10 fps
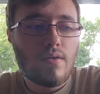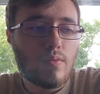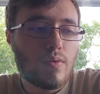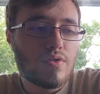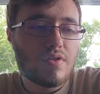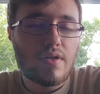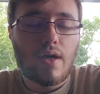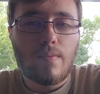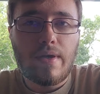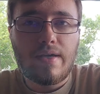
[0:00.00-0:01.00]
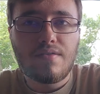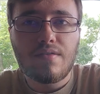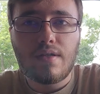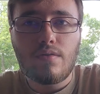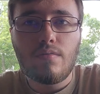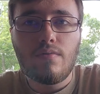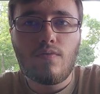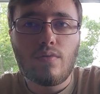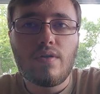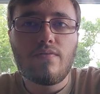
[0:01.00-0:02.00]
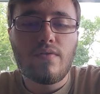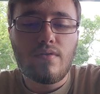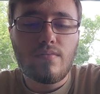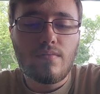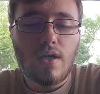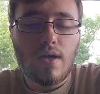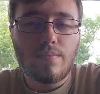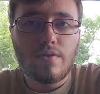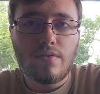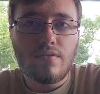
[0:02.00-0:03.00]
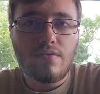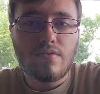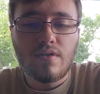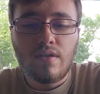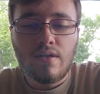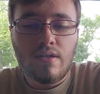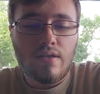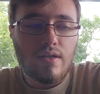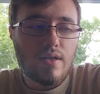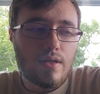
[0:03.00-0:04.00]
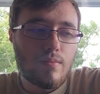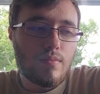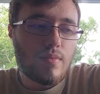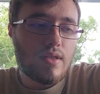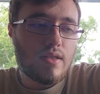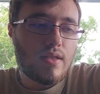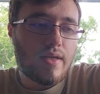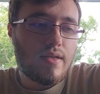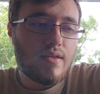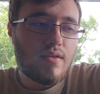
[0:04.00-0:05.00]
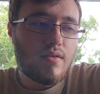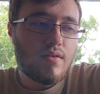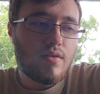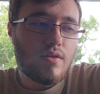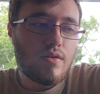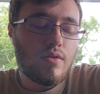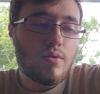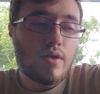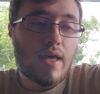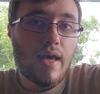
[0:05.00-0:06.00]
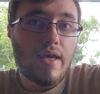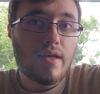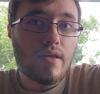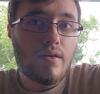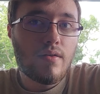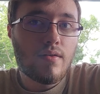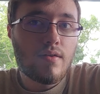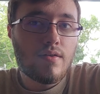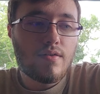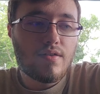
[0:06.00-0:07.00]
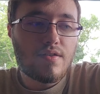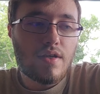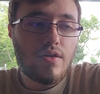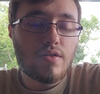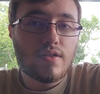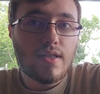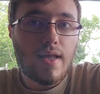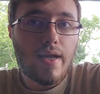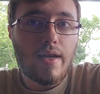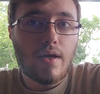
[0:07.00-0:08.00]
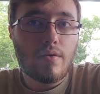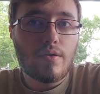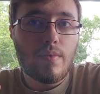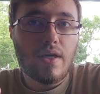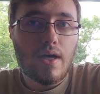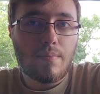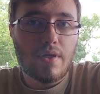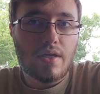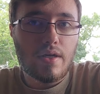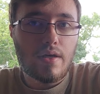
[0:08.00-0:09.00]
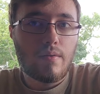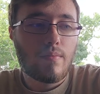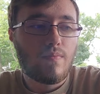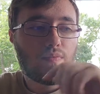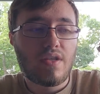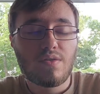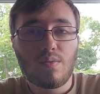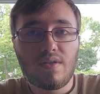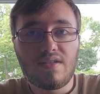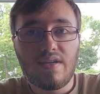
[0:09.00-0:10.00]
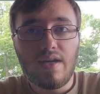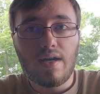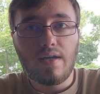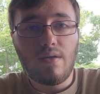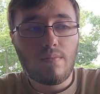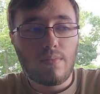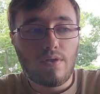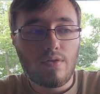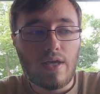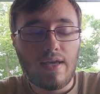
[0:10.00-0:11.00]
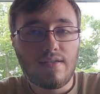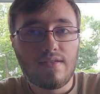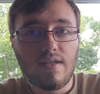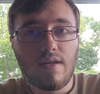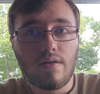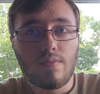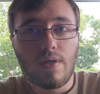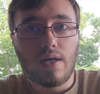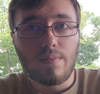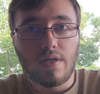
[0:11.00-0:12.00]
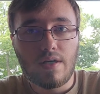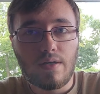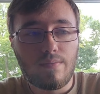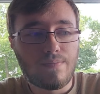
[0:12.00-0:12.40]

Wilson Combat has like 3 or 4 different options. Langdon, you can send your slide out to be optic cut. This one is not, but you can send it out to be optic cut.